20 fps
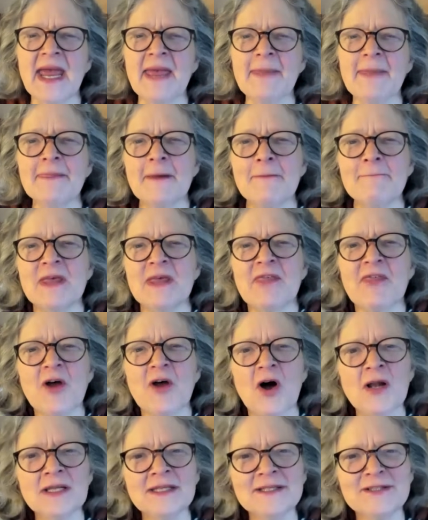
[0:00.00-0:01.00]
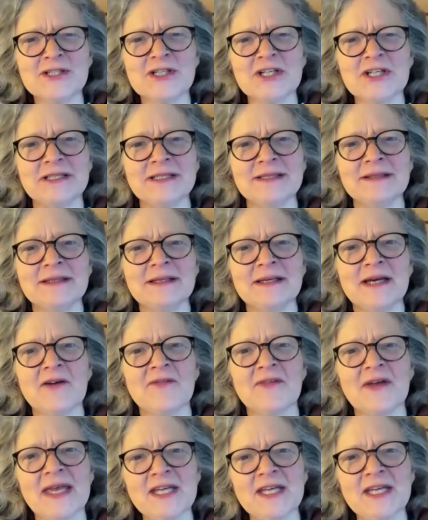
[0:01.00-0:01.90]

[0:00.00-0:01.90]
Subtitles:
And the mythology of